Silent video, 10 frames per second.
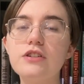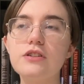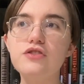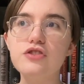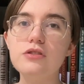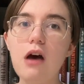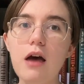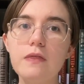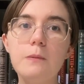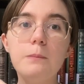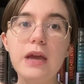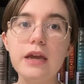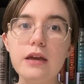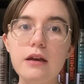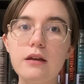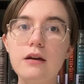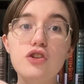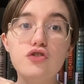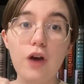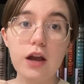It's just not the main
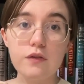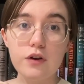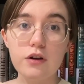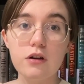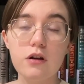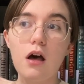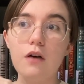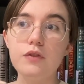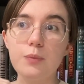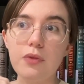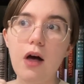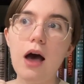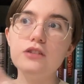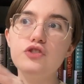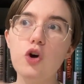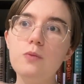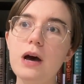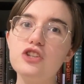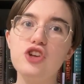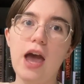driver of the plot so
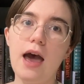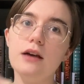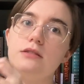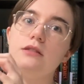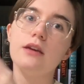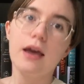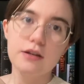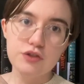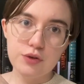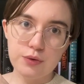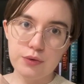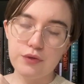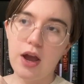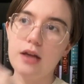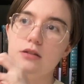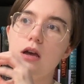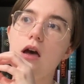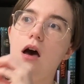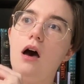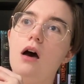much as the external threat
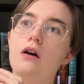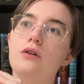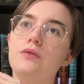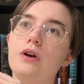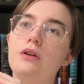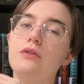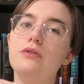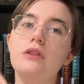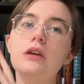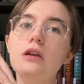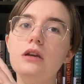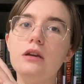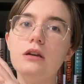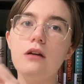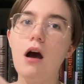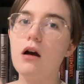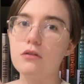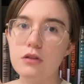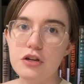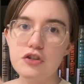of the
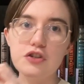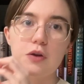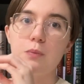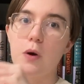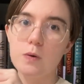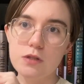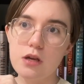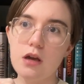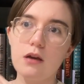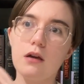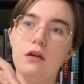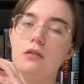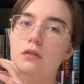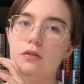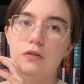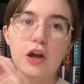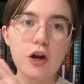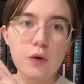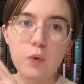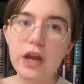English imposing
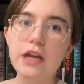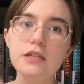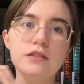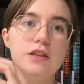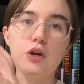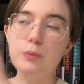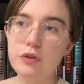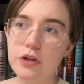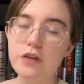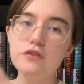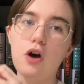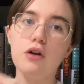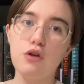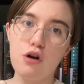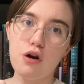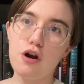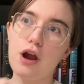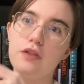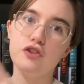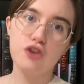their ways, their beliefs on her
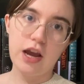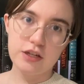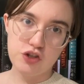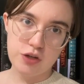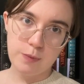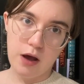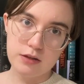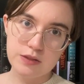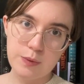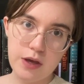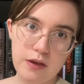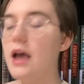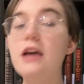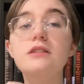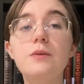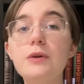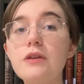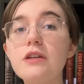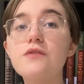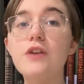and the dragon she bonds with. And
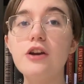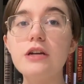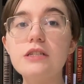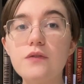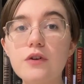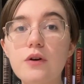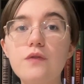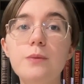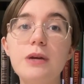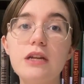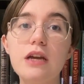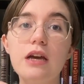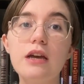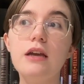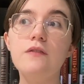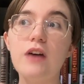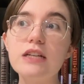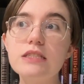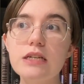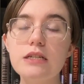typically it's very difficult for me to get
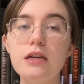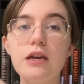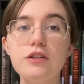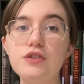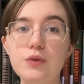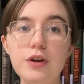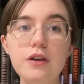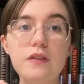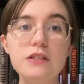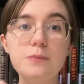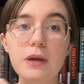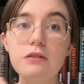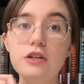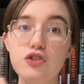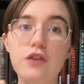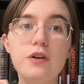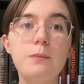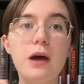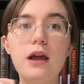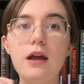invested in a story that's mainly driven
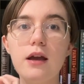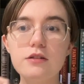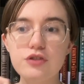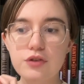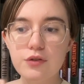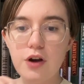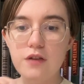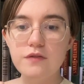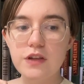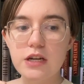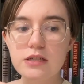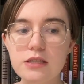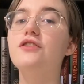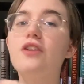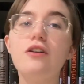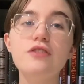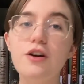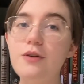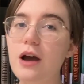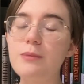by external conflict. Y'all
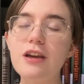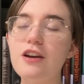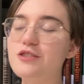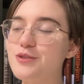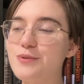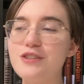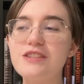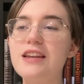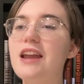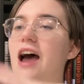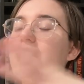know I'm a character person.